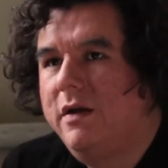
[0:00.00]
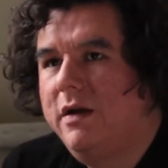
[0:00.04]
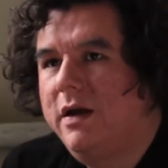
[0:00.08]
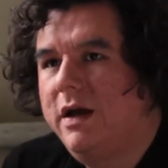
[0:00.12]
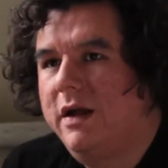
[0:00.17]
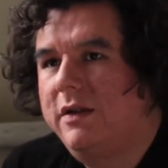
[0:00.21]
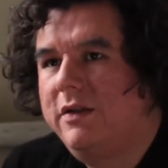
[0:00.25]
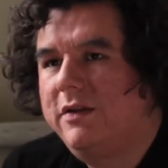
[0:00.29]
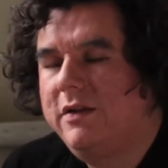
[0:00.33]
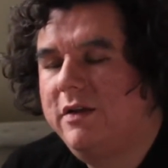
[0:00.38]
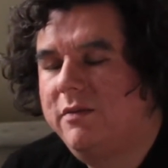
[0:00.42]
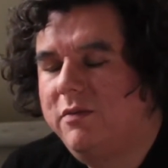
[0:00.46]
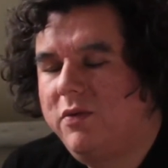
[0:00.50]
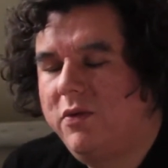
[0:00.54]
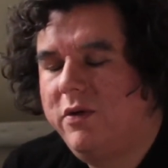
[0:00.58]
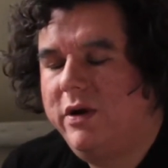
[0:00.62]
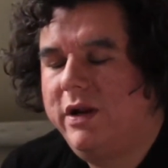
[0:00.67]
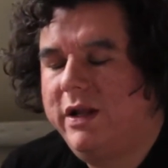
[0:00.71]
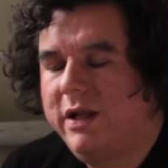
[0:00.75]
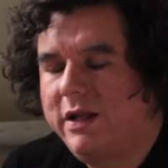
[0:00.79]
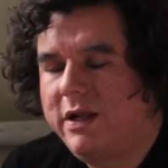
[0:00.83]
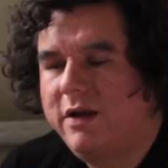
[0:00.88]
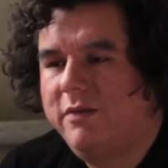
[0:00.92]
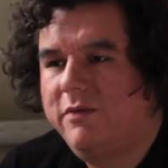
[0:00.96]
at some point
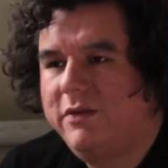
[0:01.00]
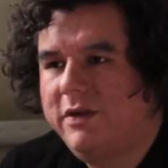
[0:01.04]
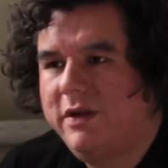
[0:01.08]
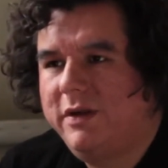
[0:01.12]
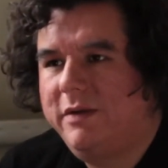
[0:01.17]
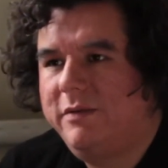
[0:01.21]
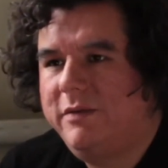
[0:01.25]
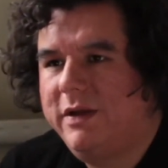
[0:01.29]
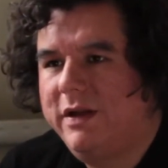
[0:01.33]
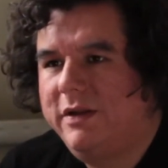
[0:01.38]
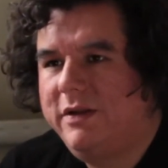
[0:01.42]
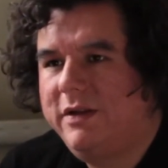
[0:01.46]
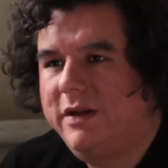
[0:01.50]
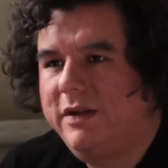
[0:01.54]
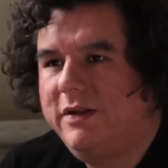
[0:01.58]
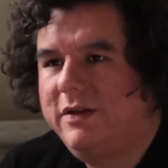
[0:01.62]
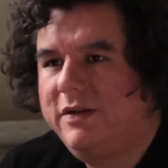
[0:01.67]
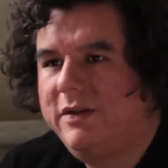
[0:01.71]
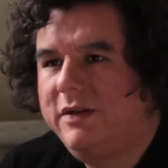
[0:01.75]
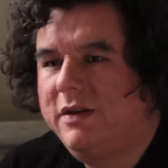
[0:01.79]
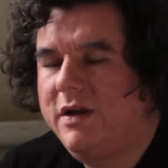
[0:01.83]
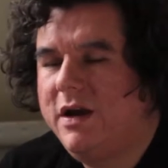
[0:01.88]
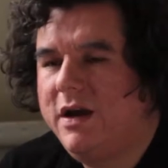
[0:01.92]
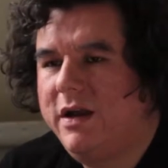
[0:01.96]
it comes,
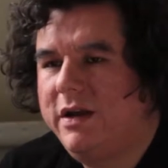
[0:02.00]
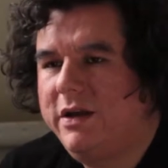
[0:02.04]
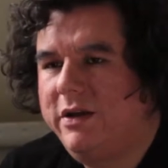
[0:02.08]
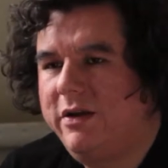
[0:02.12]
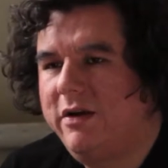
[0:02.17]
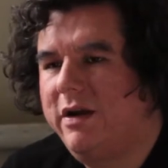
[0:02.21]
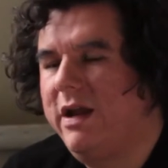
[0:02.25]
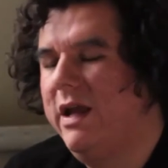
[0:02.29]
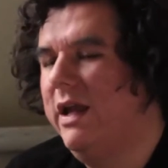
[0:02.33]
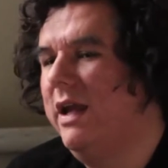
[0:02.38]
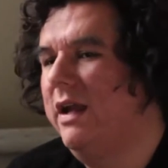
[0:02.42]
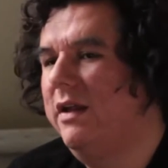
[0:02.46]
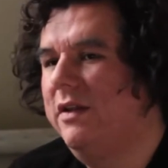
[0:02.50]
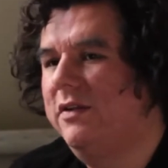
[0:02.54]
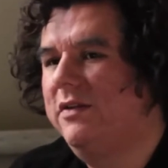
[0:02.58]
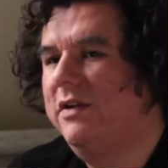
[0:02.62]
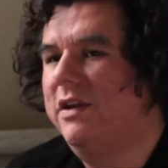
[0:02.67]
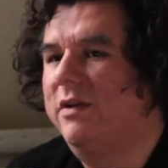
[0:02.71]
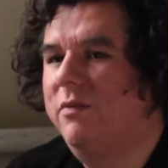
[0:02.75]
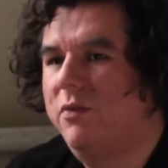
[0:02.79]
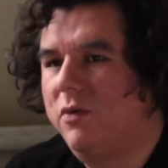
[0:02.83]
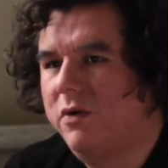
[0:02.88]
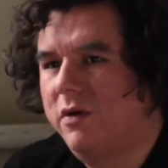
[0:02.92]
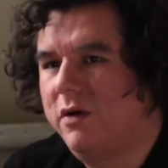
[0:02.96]
it's not in your hands
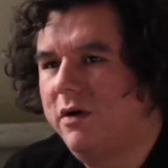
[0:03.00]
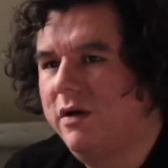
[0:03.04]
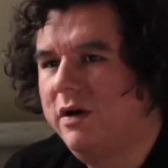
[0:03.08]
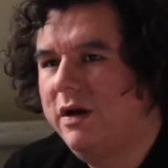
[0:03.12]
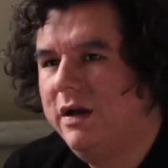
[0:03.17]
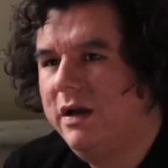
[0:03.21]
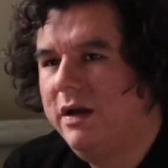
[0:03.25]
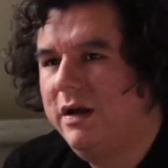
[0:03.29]
anymore.